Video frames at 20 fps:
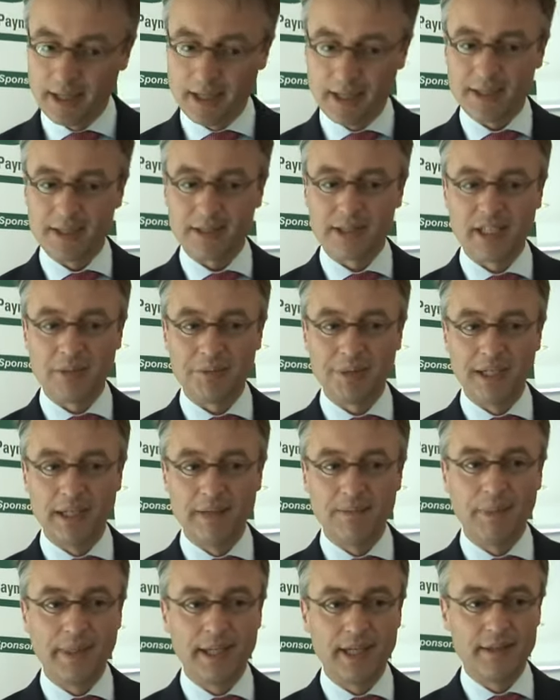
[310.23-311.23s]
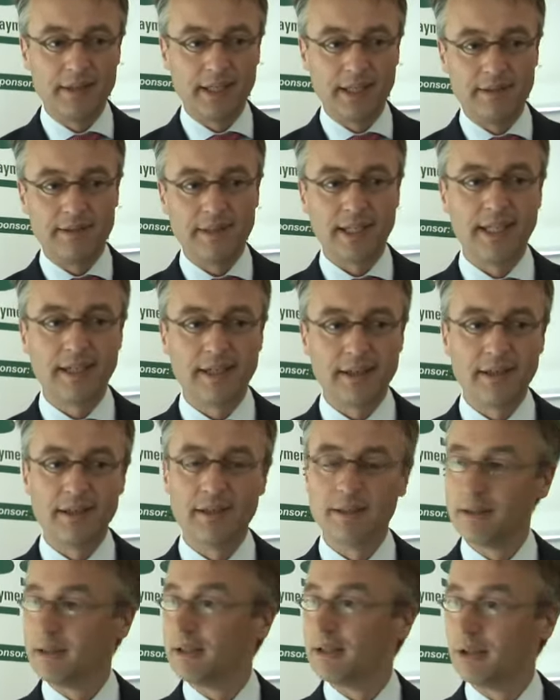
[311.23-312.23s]
others step in and they take
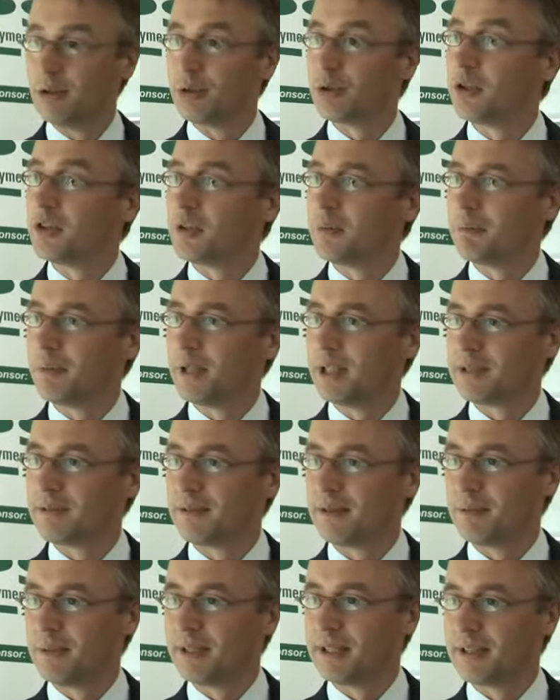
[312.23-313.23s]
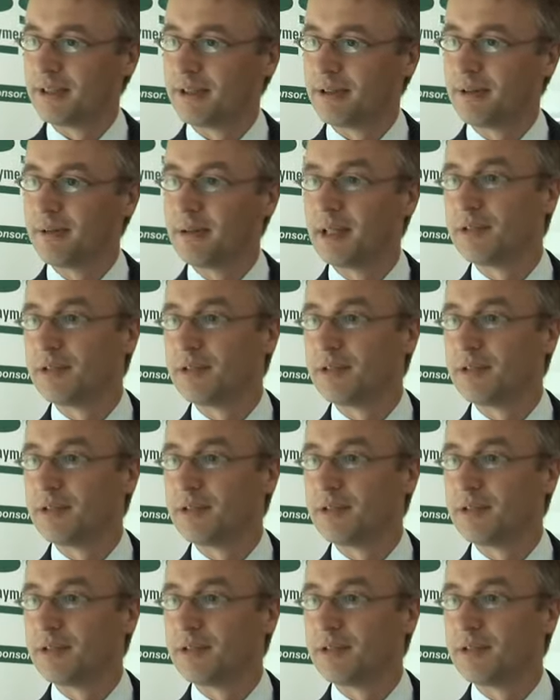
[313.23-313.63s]
certain parts of the market.